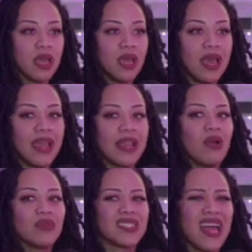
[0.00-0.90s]
And I
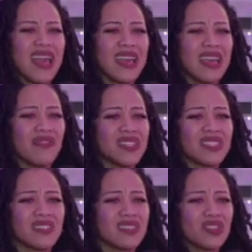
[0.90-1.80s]
was like, if it's a
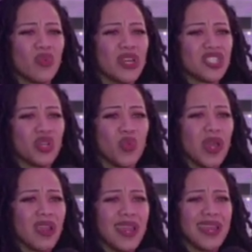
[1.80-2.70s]
situation
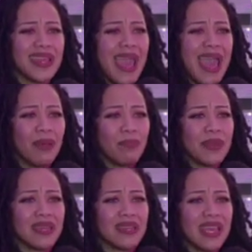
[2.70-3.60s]
where it
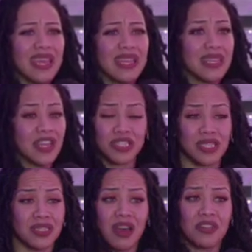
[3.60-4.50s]
happened and there's
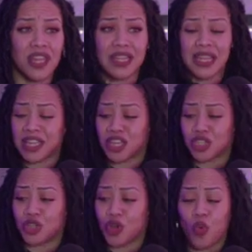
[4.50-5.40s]
nothing, like there's
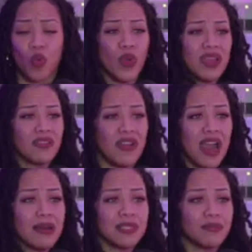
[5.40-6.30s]
no weird
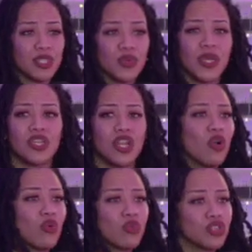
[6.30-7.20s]
vibes in between,
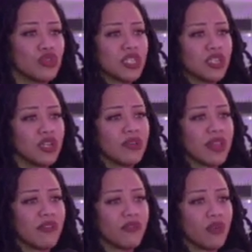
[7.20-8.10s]
no, what you need to know that for.